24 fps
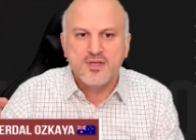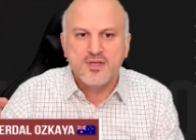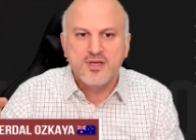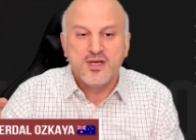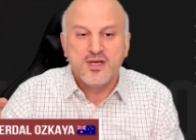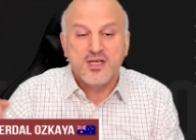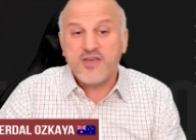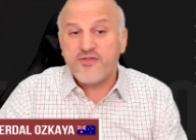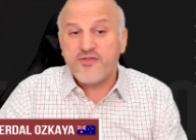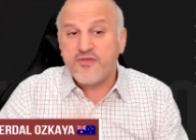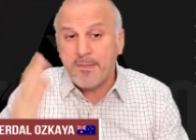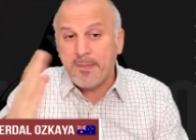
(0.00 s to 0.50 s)

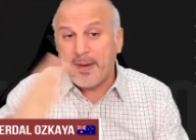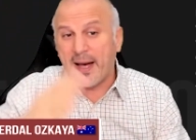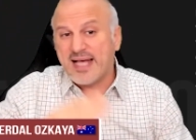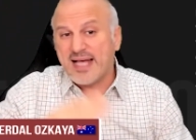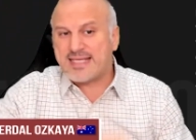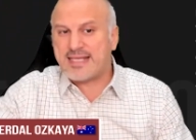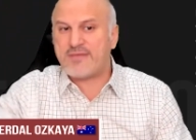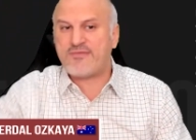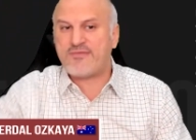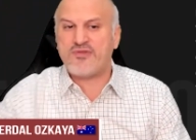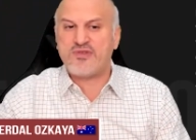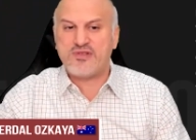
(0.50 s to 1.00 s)
if you pass
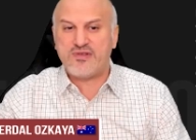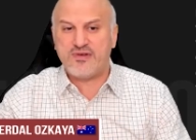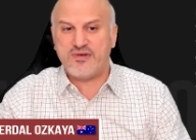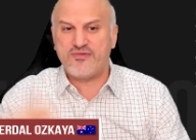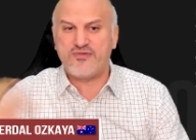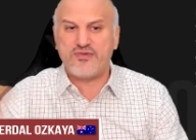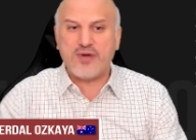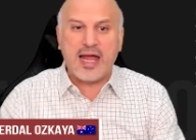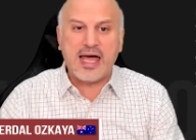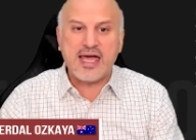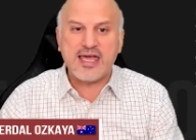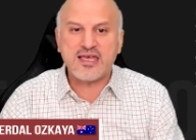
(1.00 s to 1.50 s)
it with
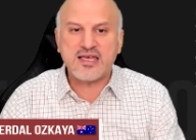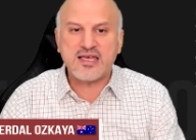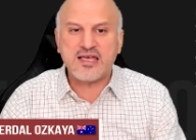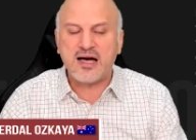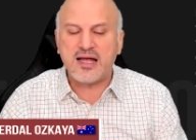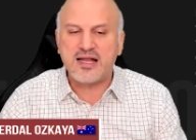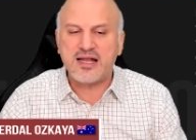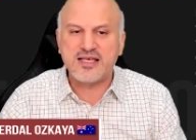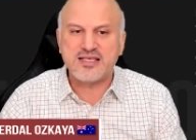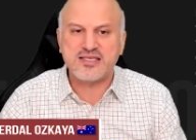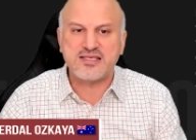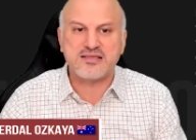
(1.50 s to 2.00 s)
flying
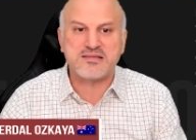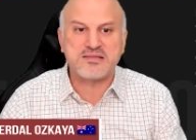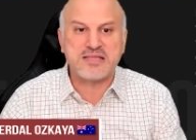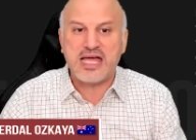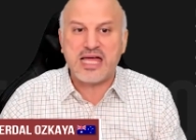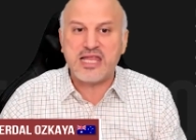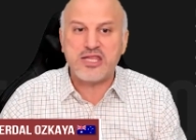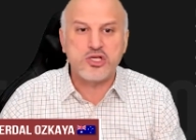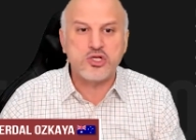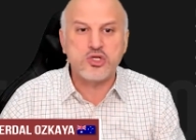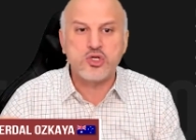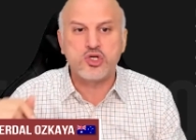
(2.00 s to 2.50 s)
colors,
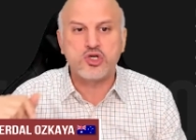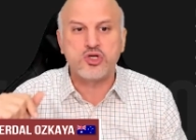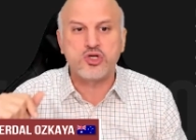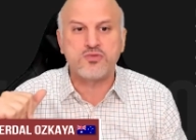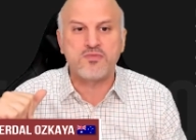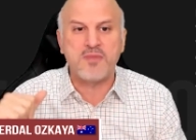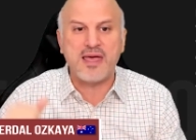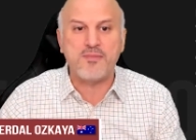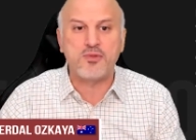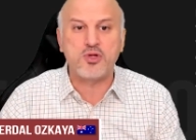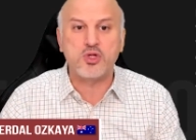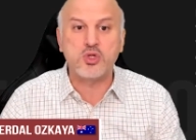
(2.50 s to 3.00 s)
then you should
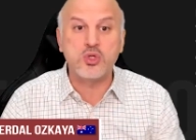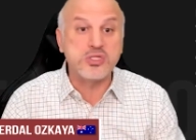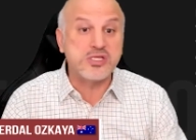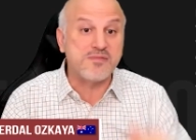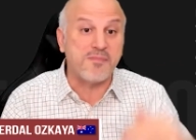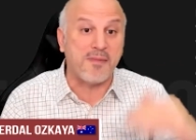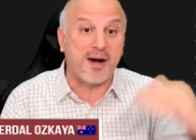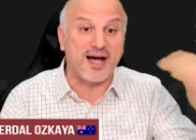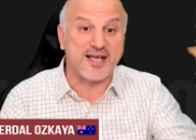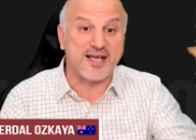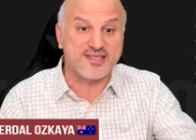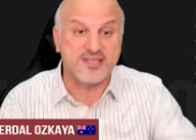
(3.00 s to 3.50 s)
maybe do the
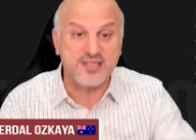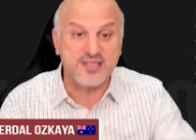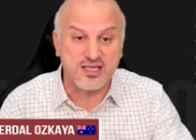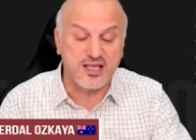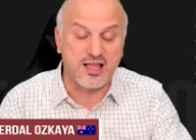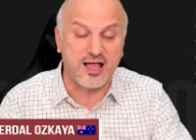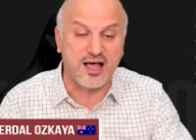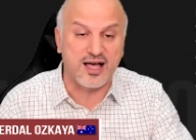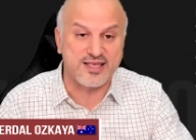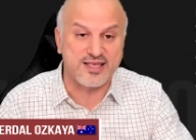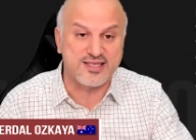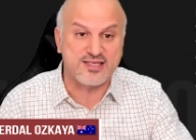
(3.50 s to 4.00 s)
master
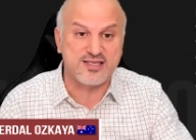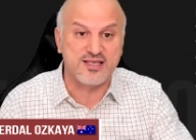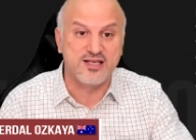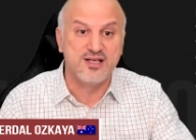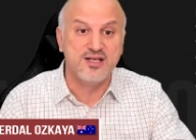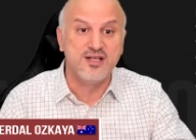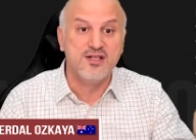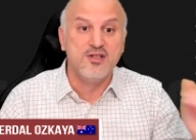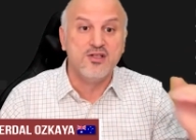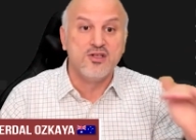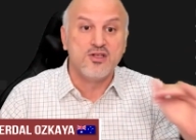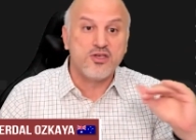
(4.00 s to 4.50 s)
class.
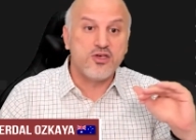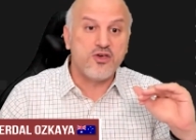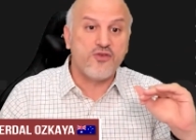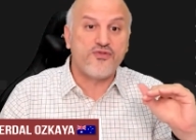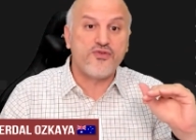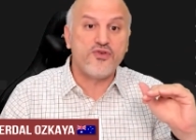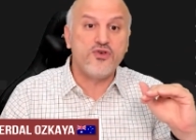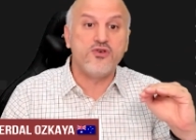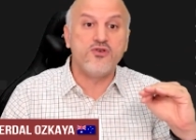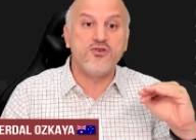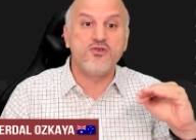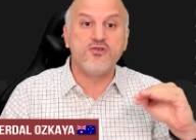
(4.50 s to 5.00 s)
If
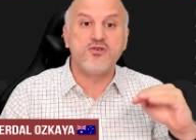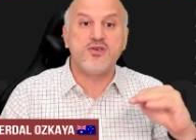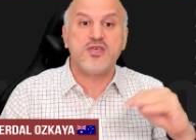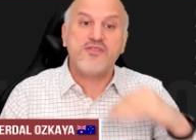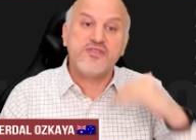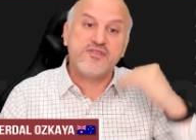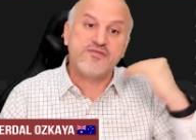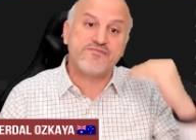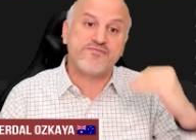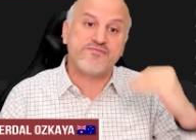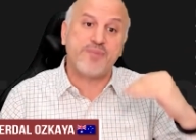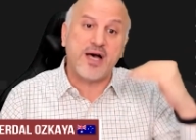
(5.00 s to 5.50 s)
you
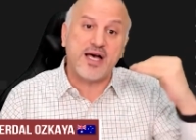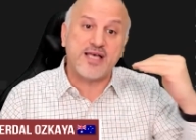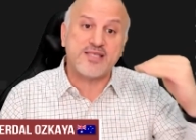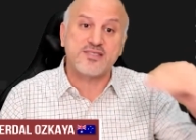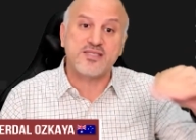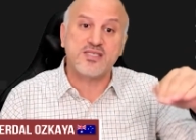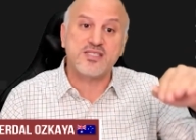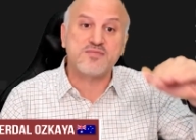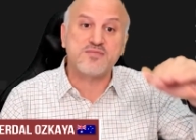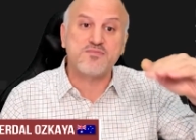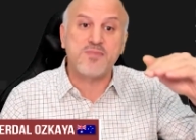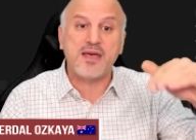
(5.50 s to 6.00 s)
even pass
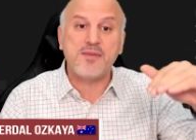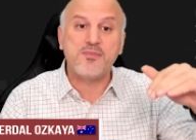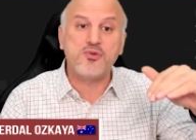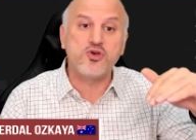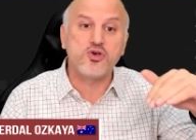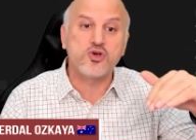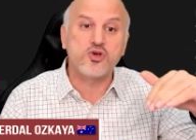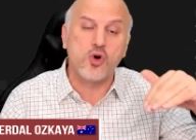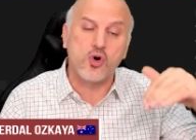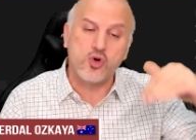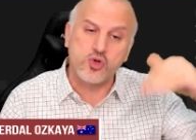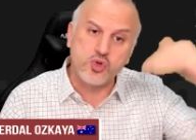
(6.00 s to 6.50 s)
this, maybe you
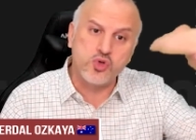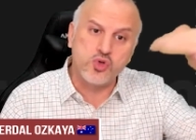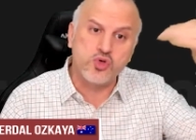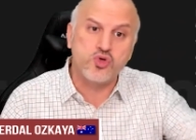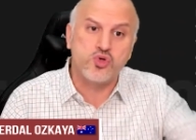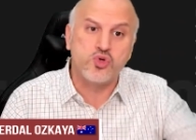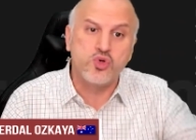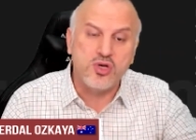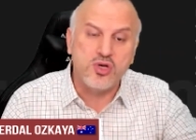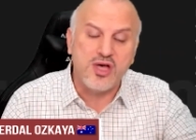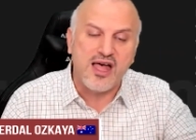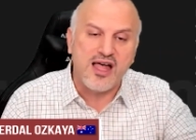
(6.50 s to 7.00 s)
go to
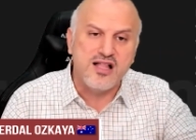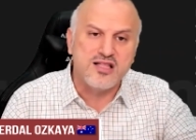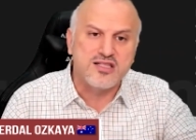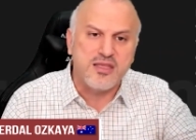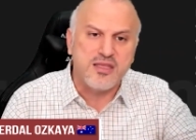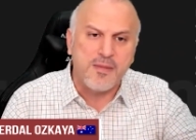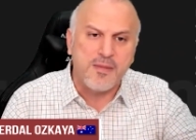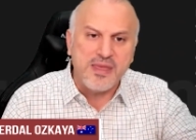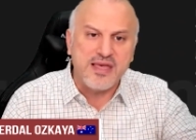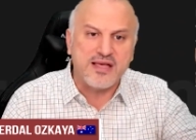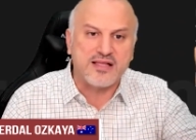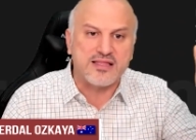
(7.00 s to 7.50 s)
do
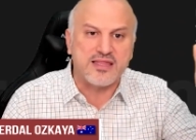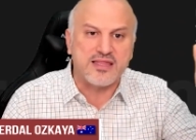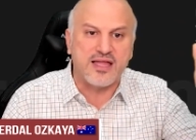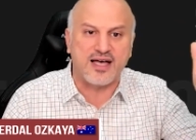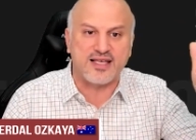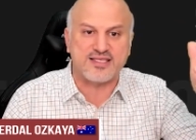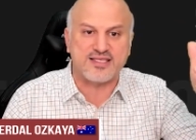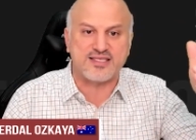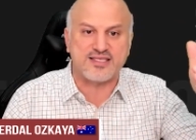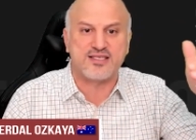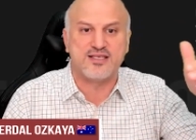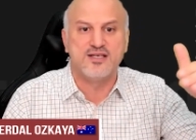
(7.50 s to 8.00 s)
LPT
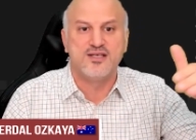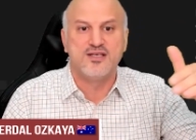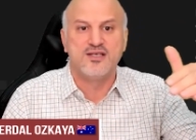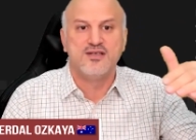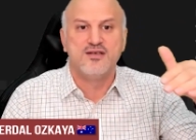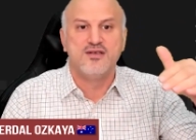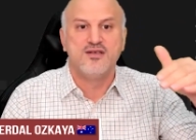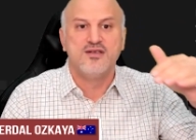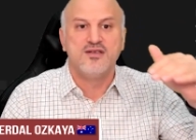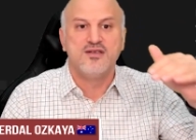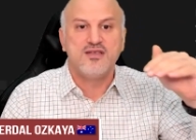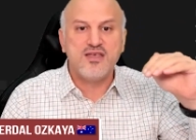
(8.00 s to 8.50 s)
class.
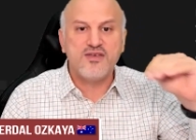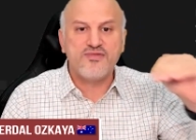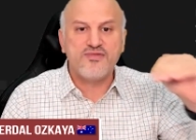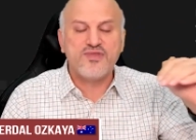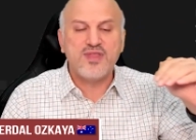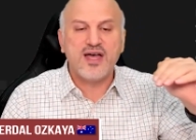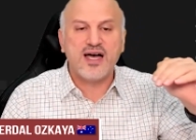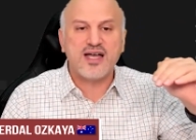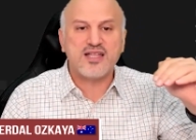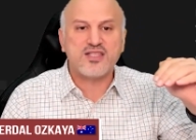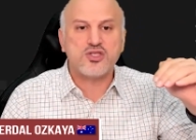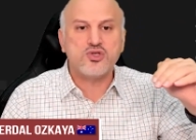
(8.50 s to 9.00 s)
If
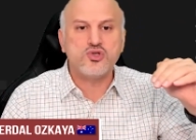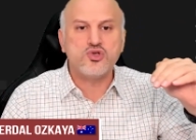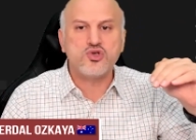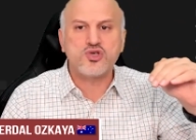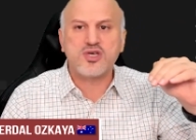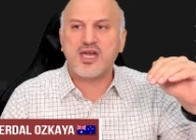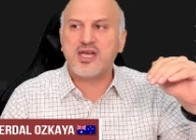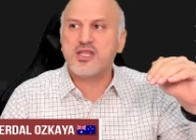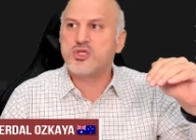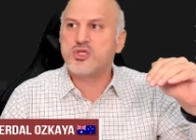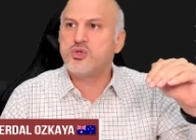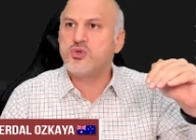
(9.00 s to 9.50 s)
not, you
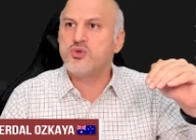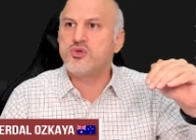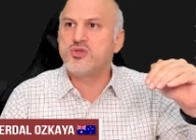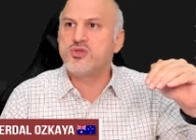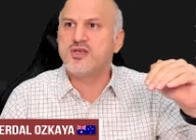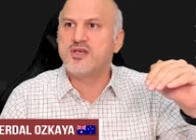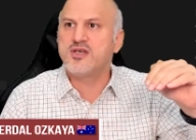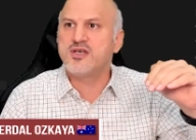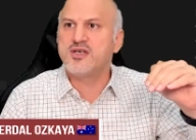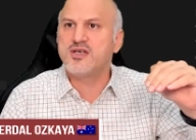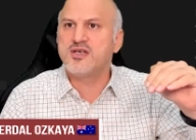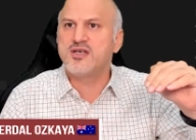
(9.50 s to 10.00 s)
can do the
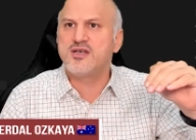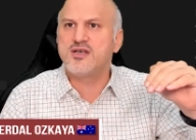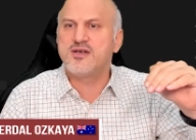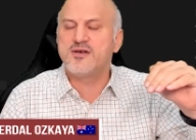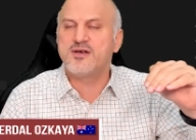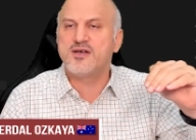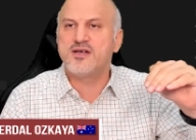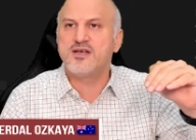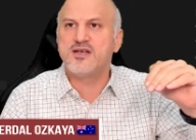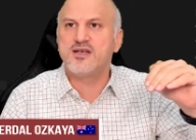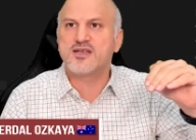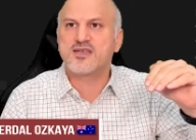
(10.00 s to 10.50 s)

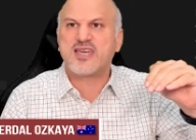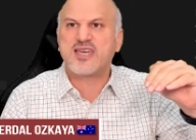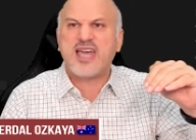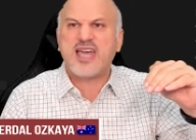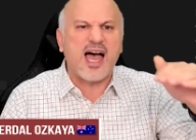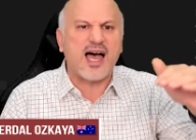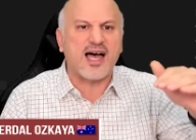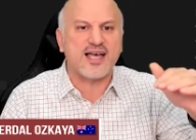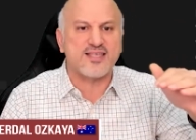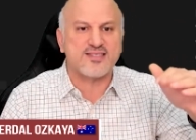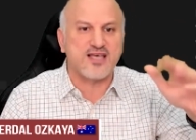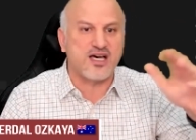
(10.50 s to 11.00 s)
uh,
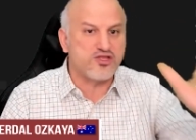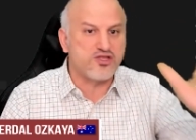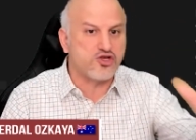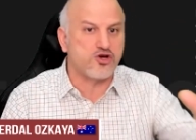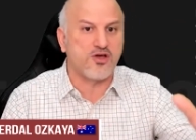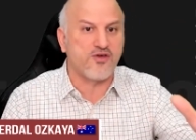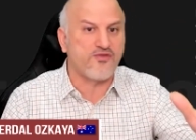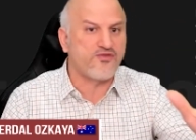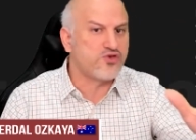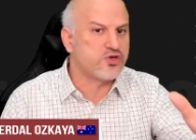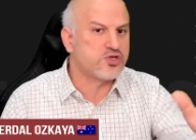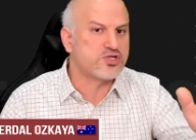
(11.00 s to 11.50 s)
cast. I don't know
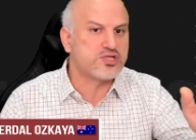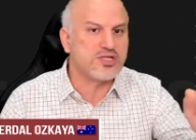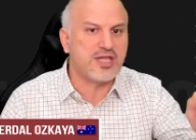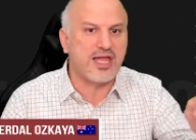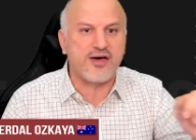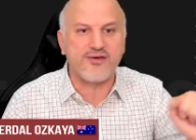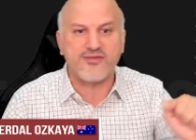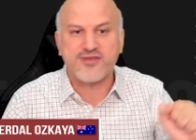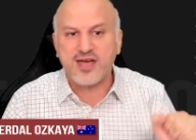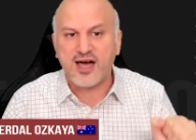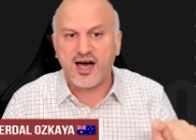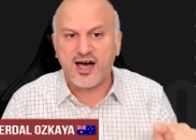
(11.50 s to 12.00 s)
if you still
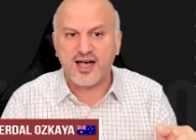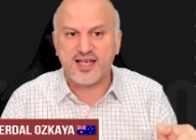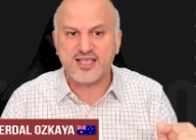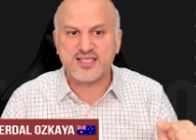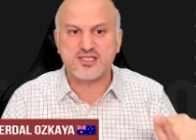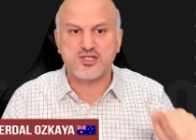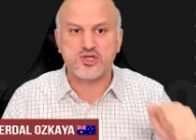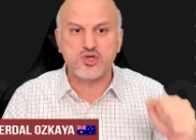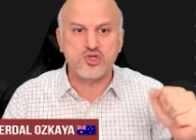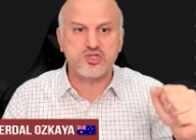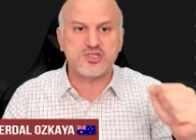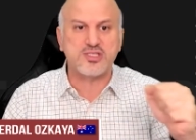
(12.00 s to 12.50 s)
have cast.
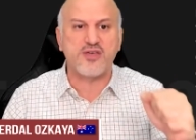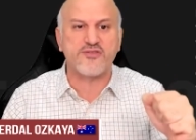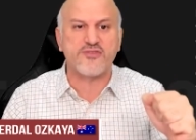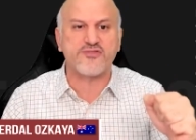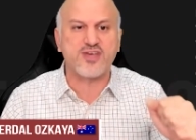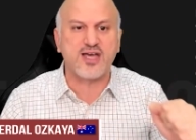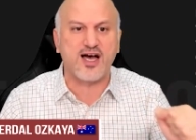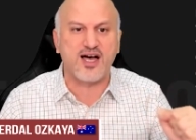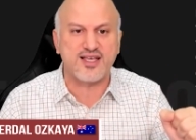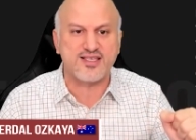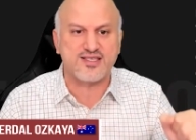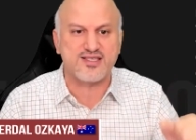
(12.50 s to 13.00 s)
You used to have
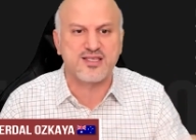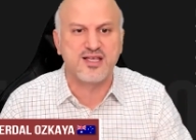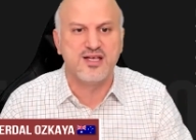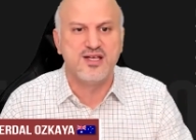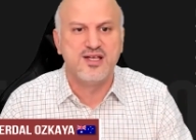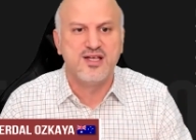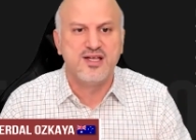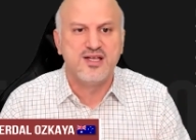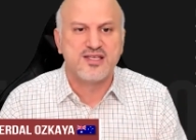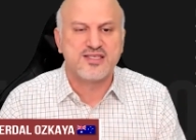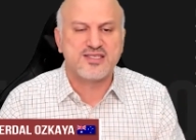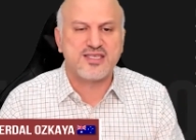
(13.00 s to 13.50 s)
cast,
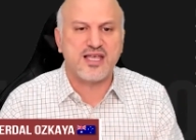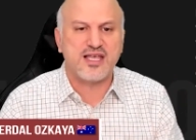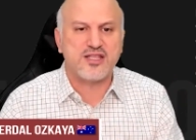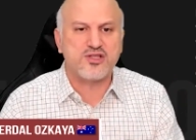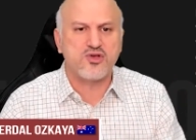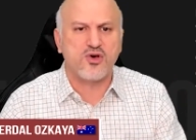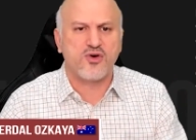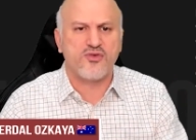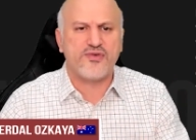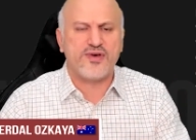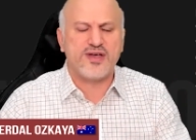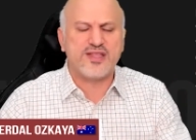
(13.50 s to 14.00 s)
Center
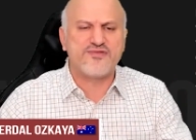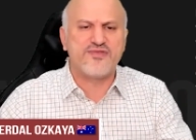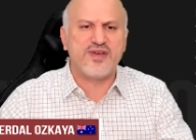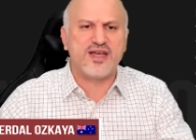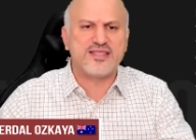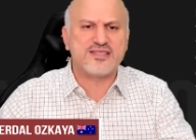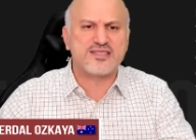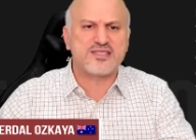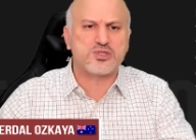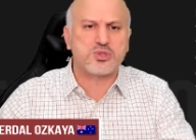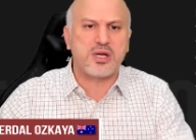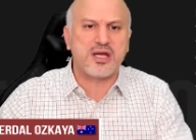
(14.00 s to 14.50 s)
of
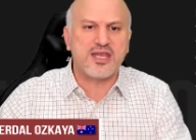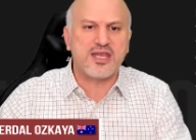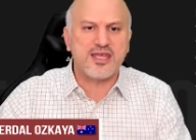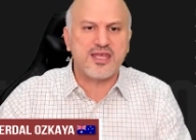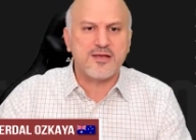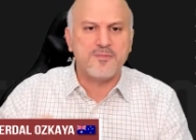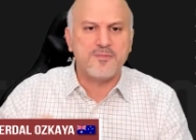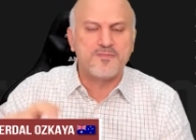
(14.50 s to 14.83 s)
Advanced Training.